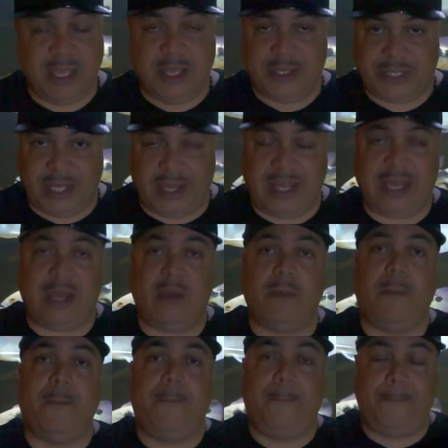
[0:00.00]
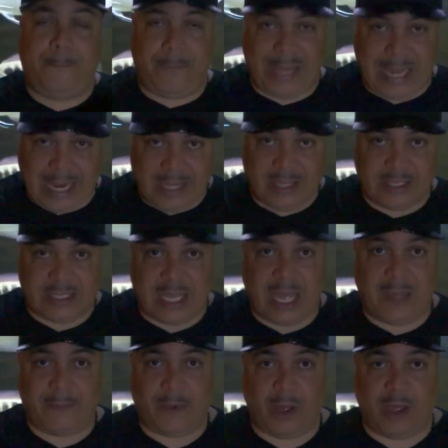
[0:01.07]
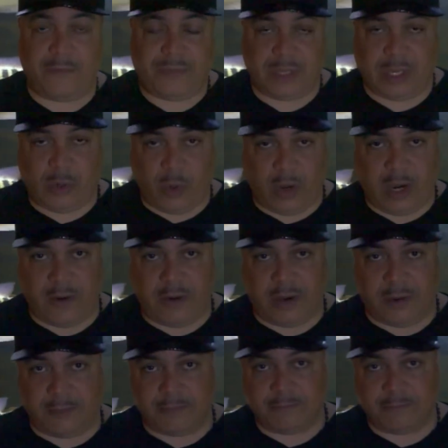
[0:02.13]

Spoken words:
so they don't bang the top off the aquarium.